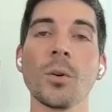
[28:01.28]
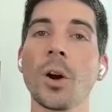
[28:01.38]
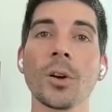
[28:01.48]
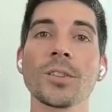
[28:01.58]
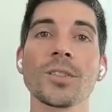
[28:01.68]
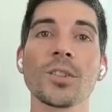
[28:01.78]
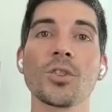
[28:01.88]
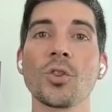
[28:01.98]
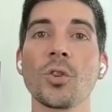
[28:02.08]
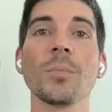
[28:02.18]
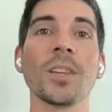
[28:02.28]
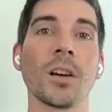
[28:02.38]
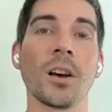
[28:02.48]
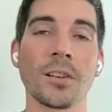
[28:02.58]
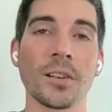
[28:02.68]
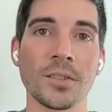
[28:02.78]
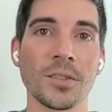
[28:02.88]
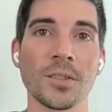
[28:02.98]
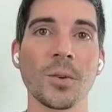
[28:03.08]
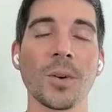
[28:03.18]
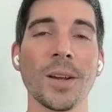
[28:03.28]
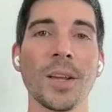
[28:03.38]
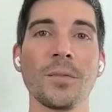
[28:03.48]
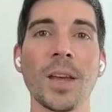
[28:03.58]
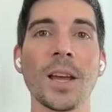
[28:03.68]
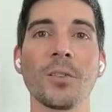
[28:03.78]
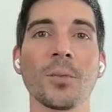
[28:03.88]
Artists enjoy being artists. So if AI